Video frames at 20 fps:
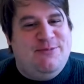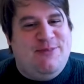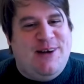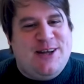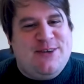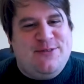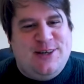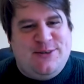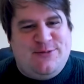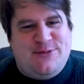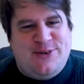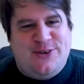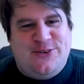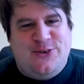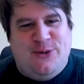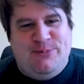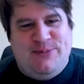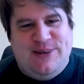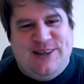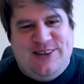my favorite
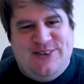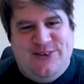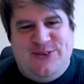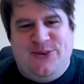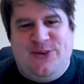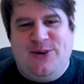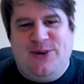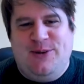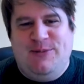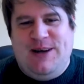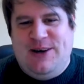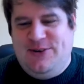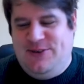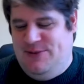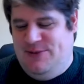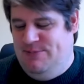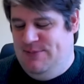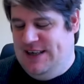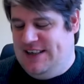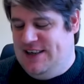topic to talk
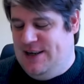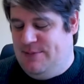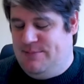about, big